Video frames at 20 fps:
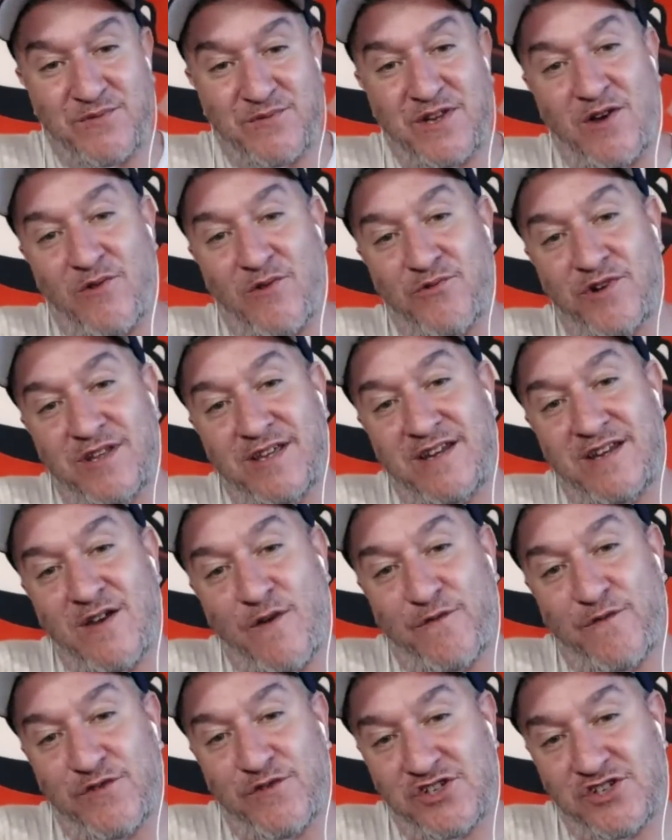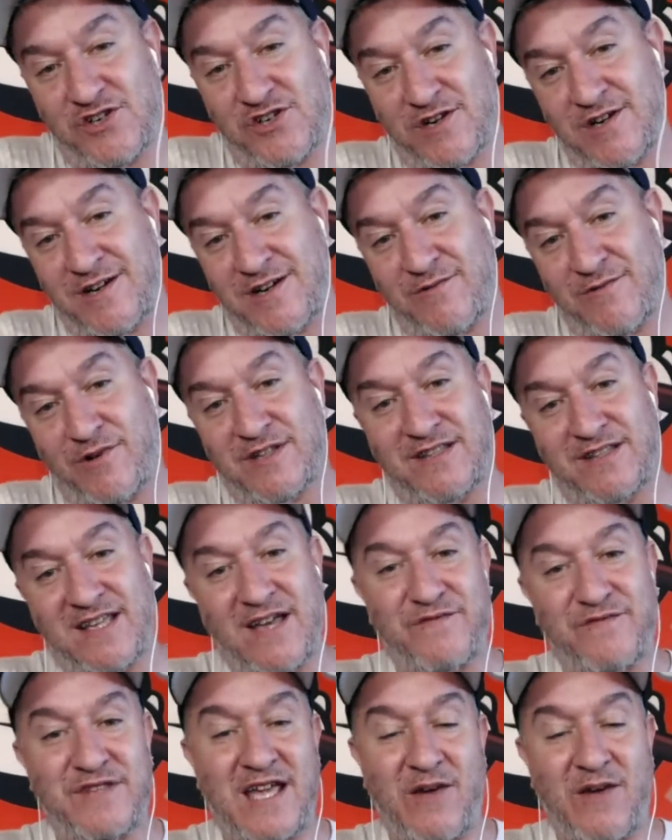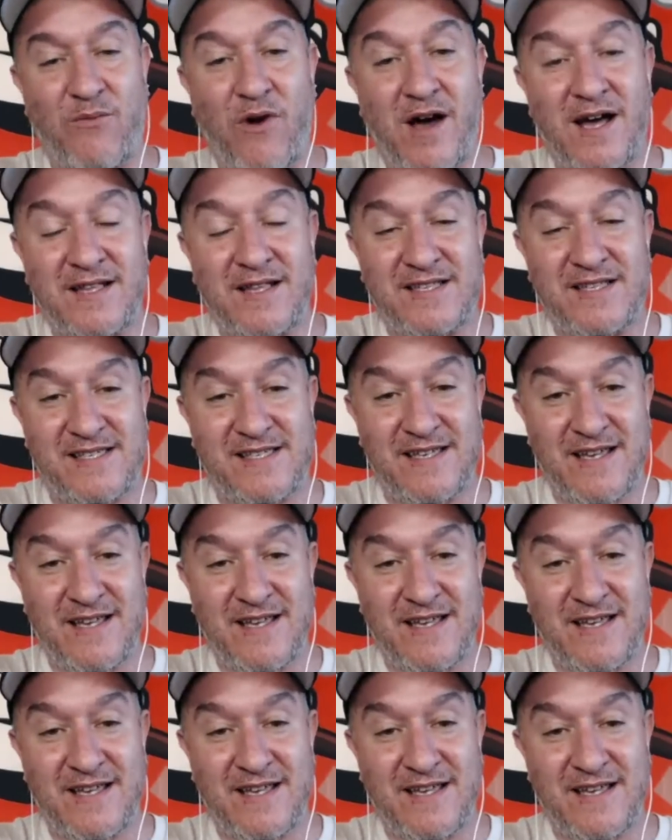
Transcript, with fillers: really know for sure what the FDA wants.